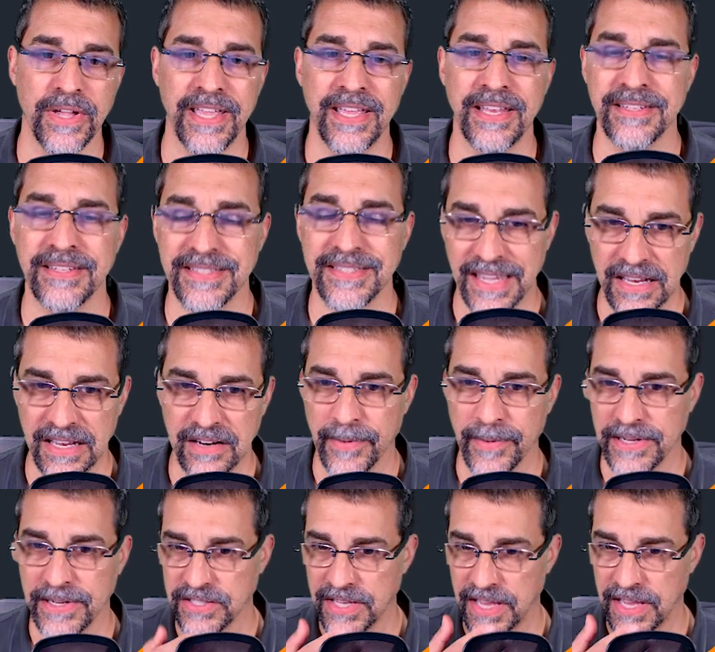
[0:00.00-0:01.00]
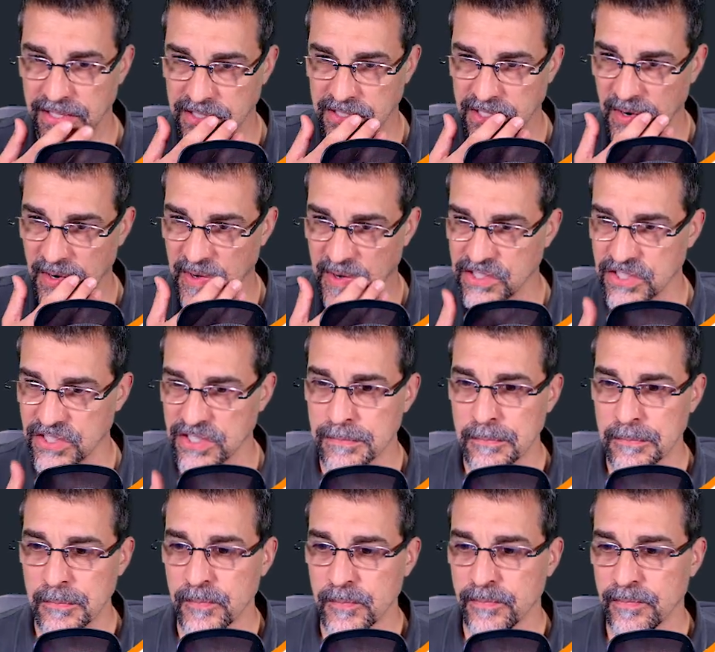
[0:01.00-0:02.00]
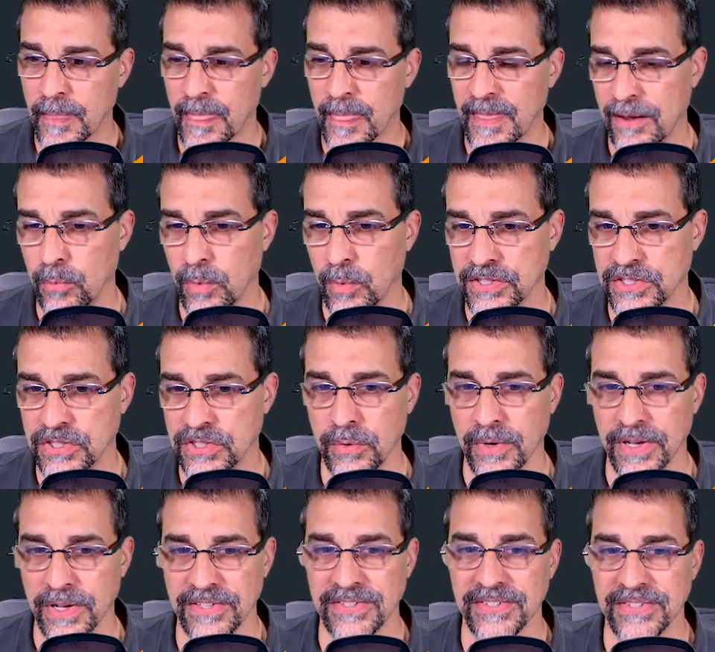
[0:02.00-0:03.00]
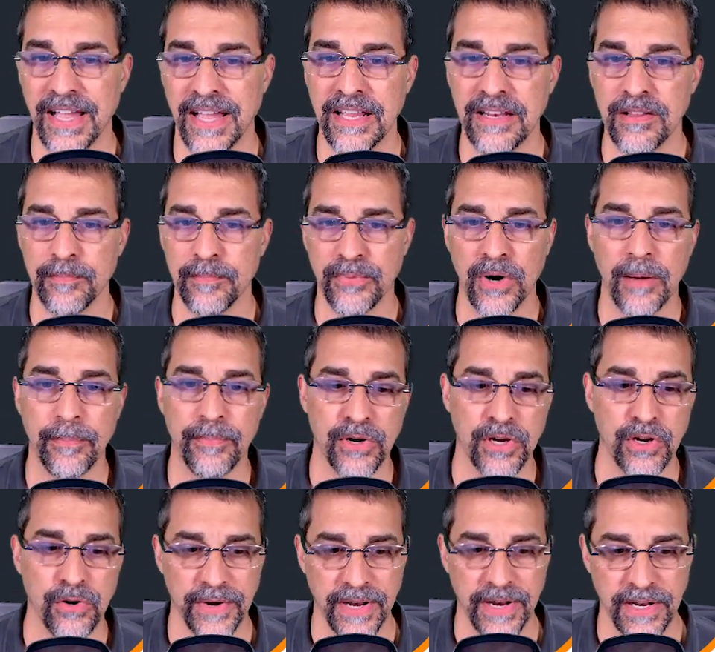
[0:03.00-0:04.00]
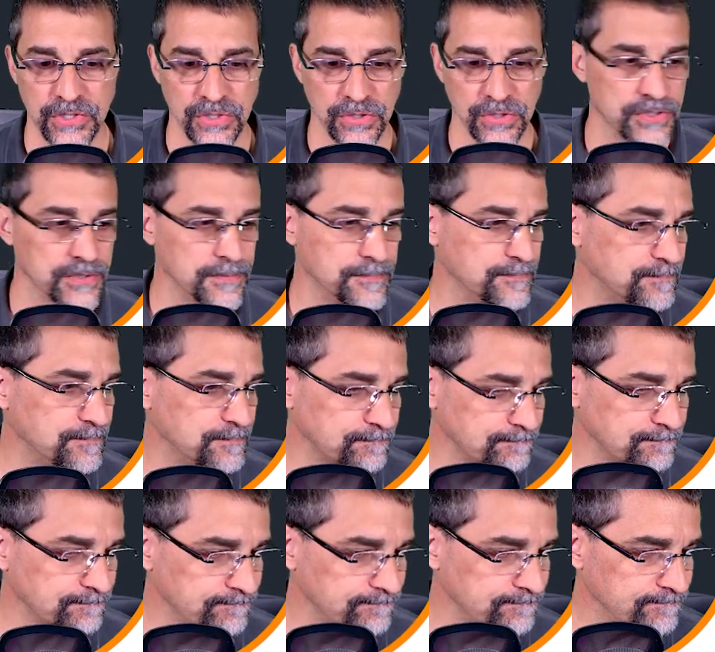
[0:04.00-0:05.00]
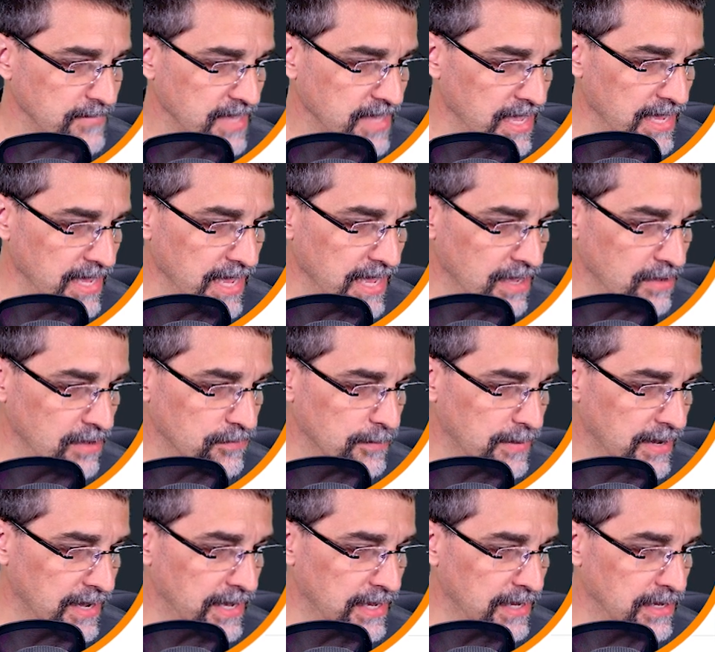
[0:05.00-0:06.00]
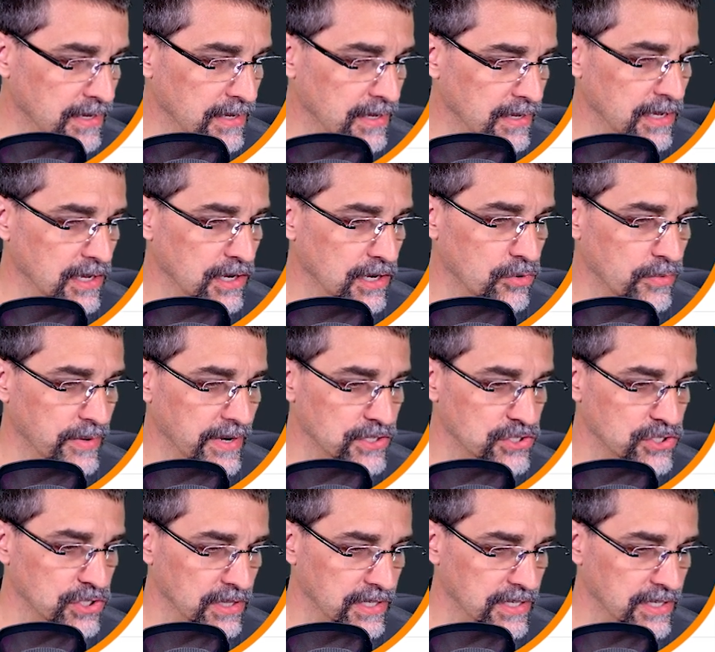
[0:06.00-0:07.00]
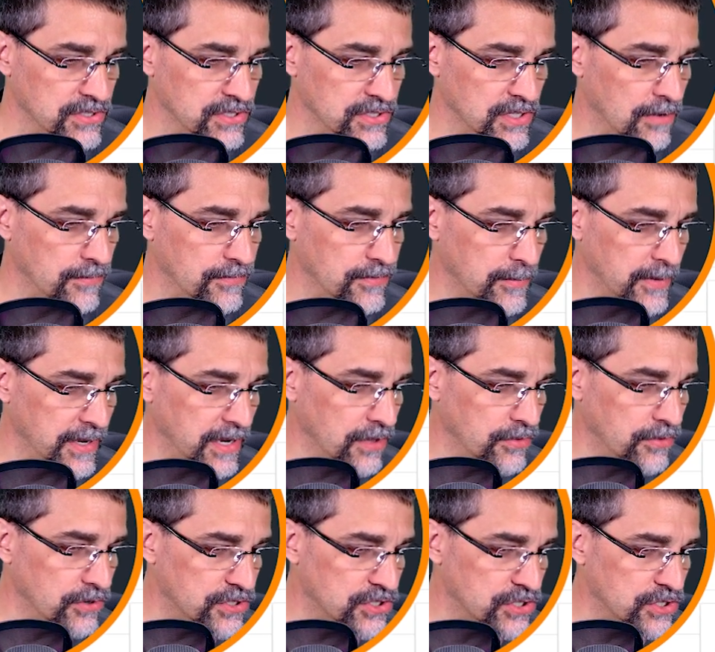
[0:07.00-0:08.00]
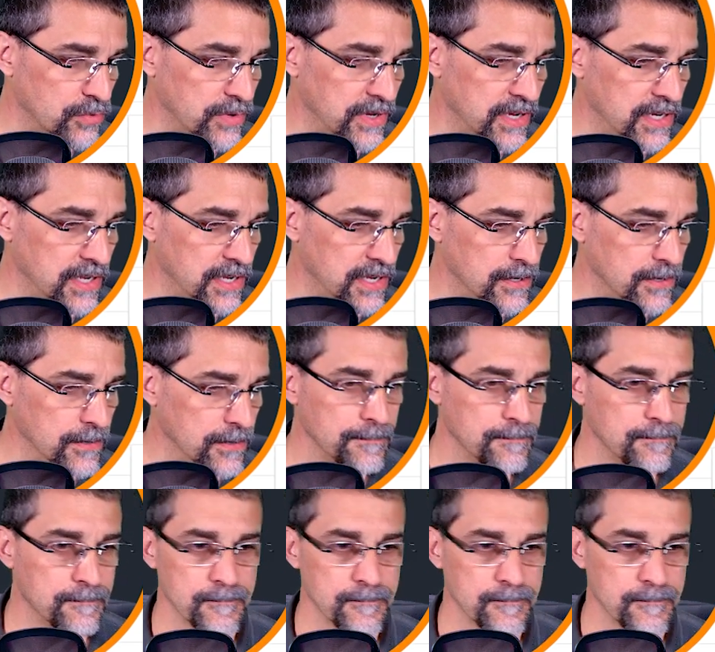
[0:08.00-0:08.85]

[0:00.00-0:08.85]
inside of my scan targets, I want to assign the proper credentials. I have my credential list off on my other screen here.